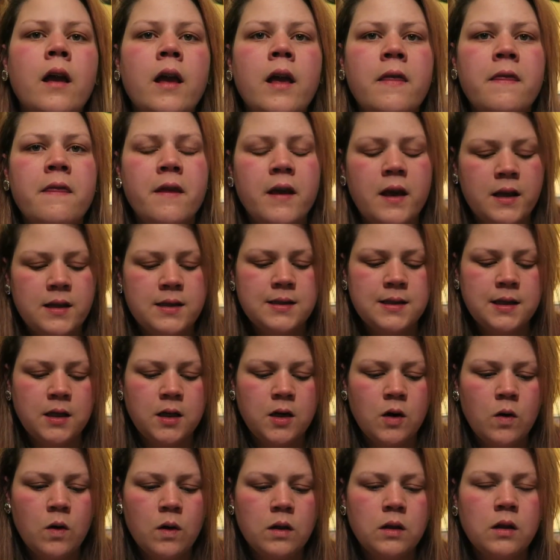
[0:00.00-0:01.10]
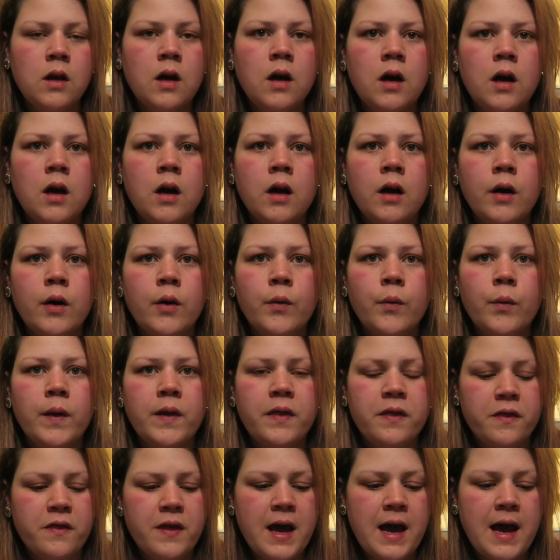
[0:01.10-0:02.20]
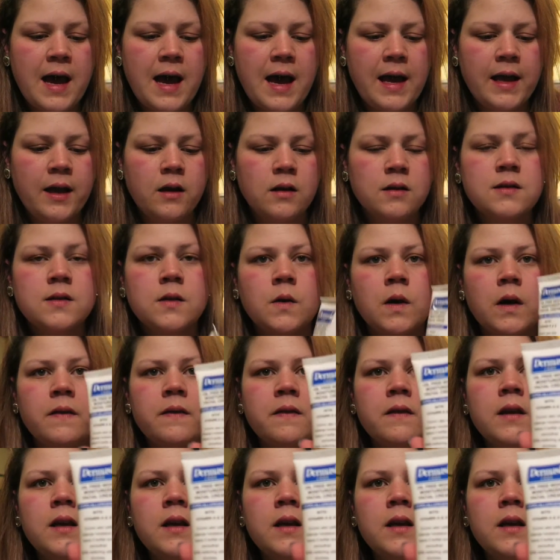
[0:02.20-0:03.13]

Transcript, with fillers: And then to go along with that, I also got